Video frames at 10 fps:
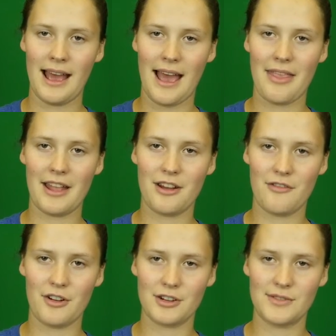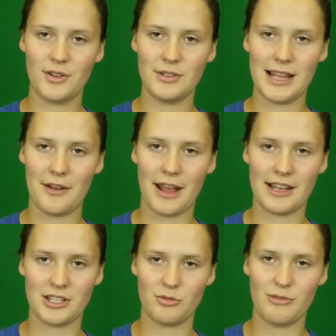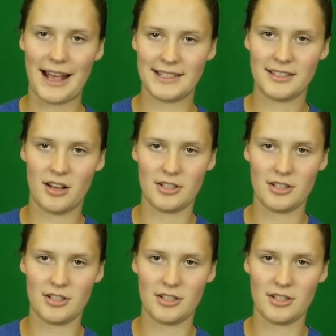and then your fingers fold down and just rest